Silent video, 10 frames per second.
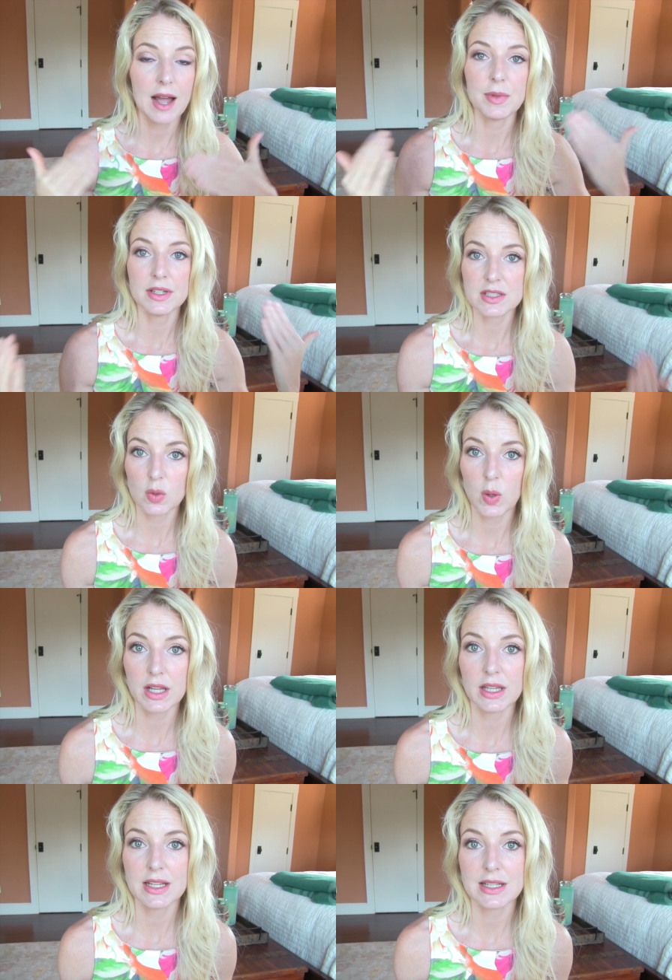happened as
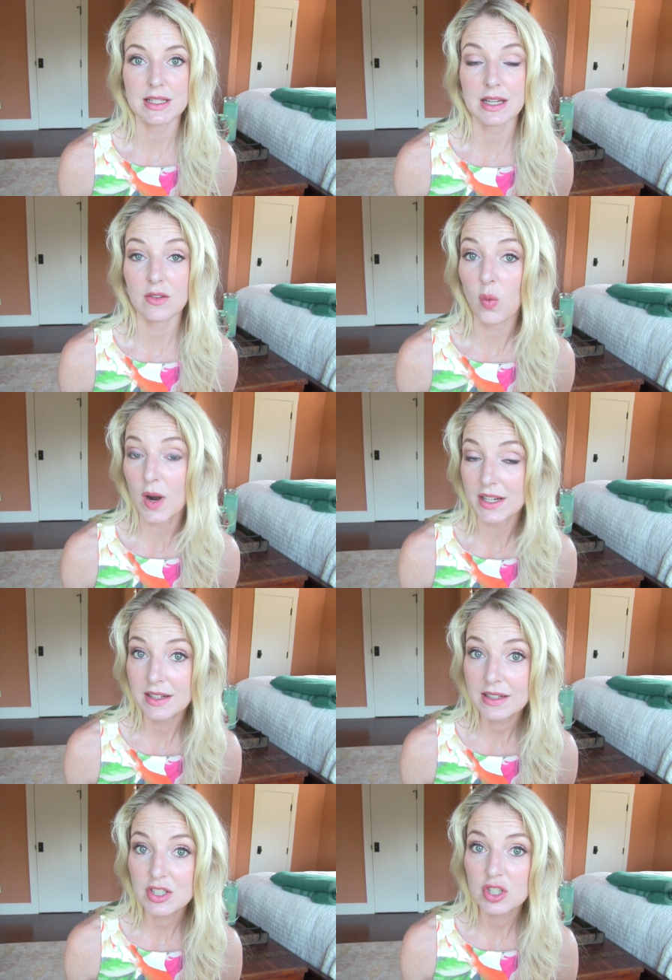quickly as I
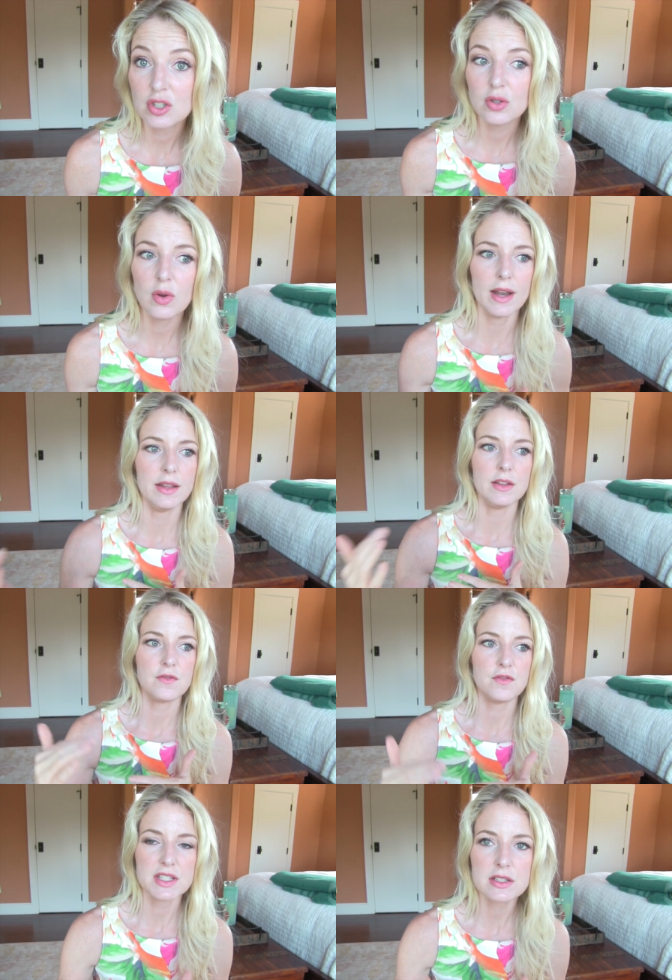wanted it to, and the
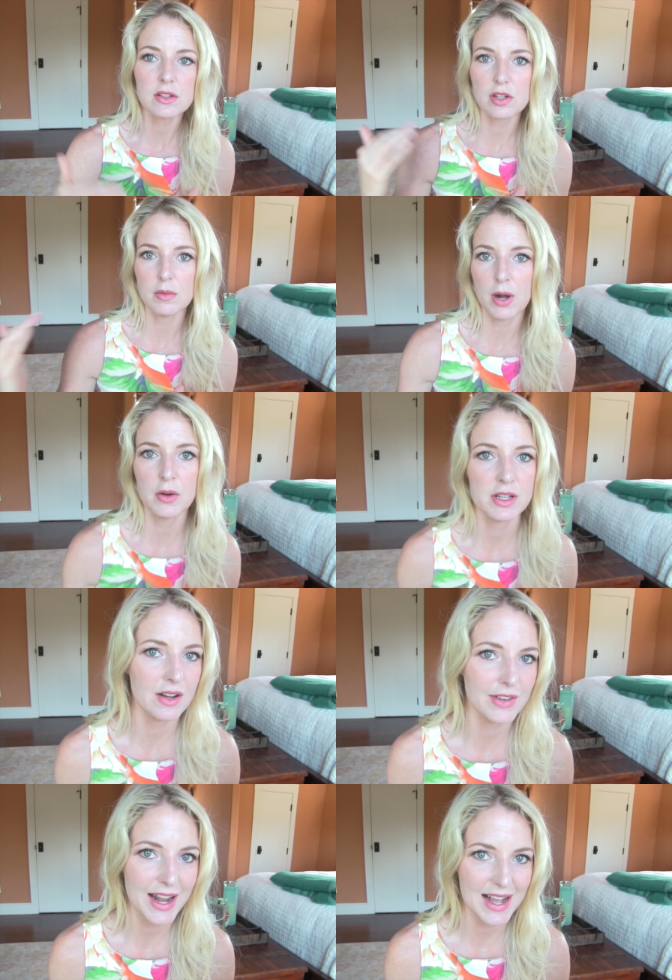fiscal component
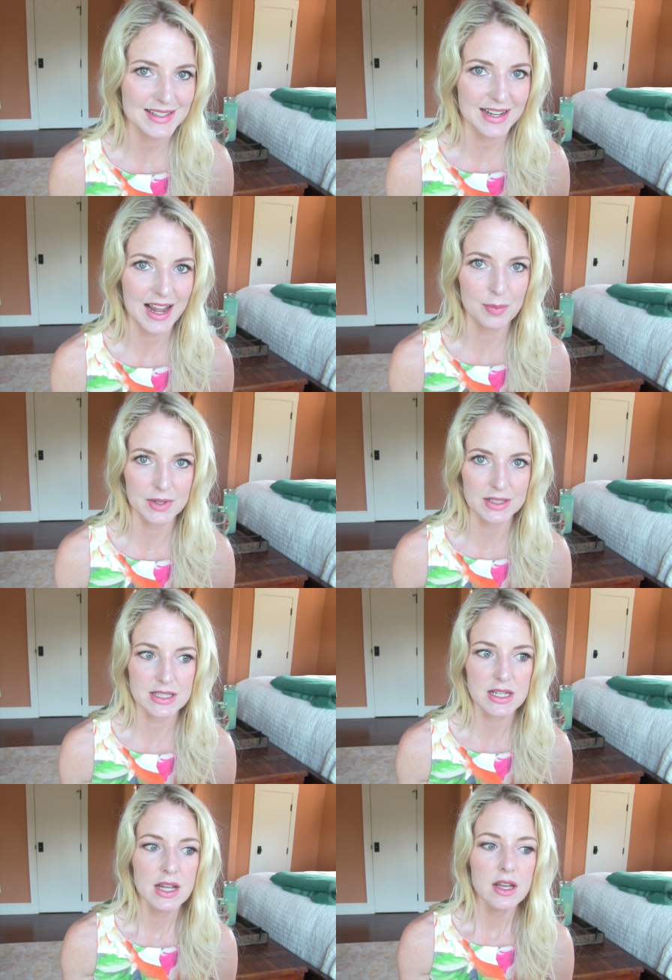of it hasn't
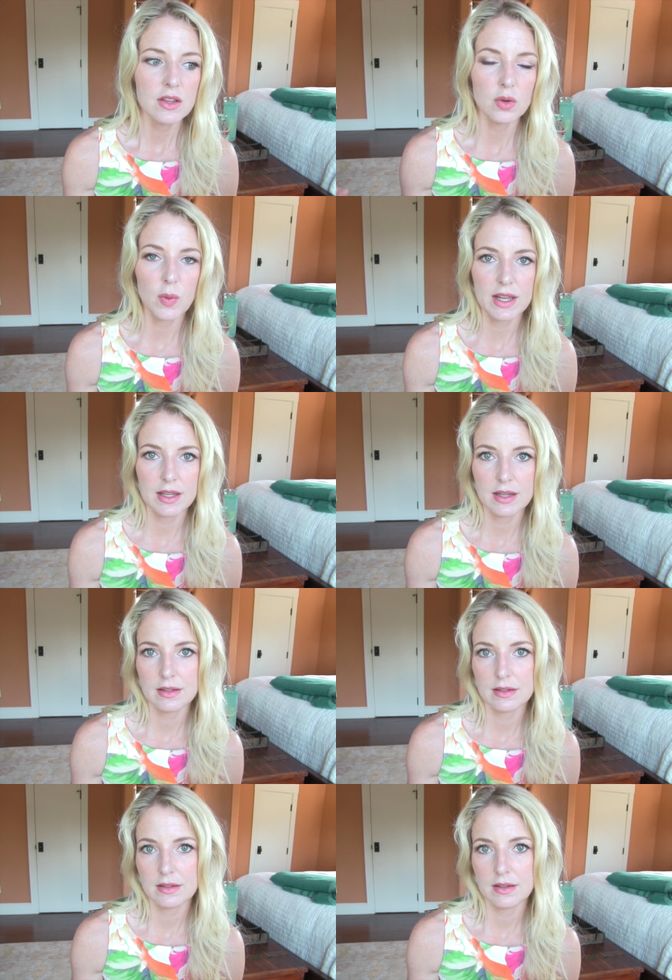happened the
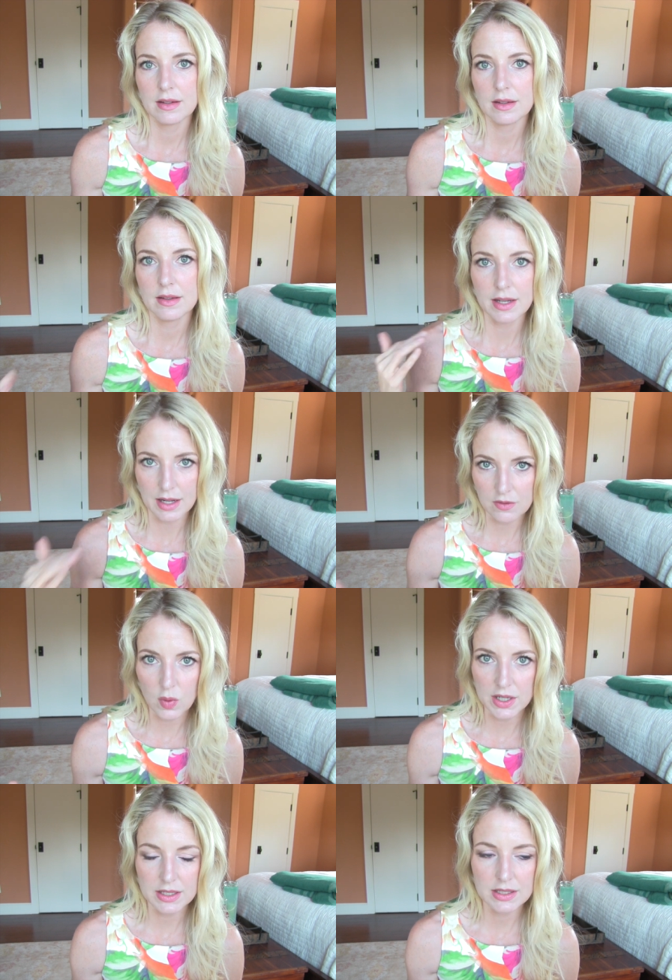way that I have
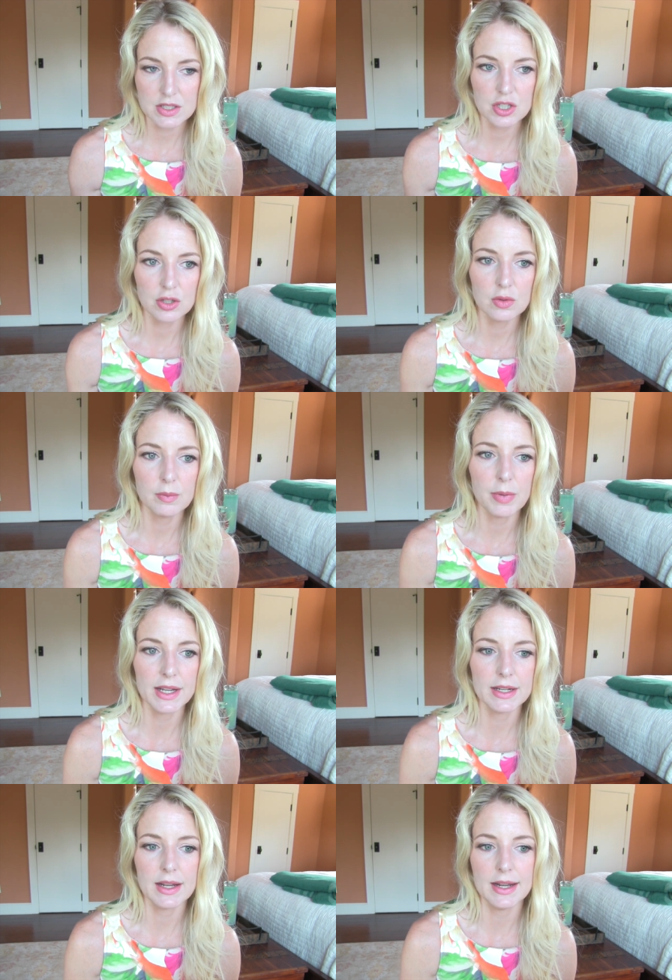wanted it to,
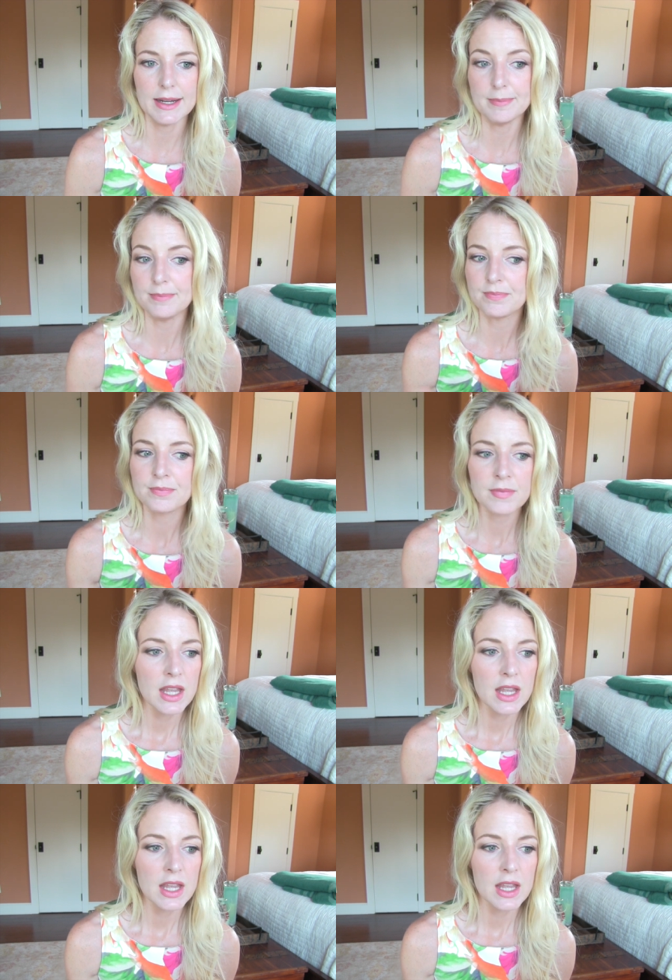but um,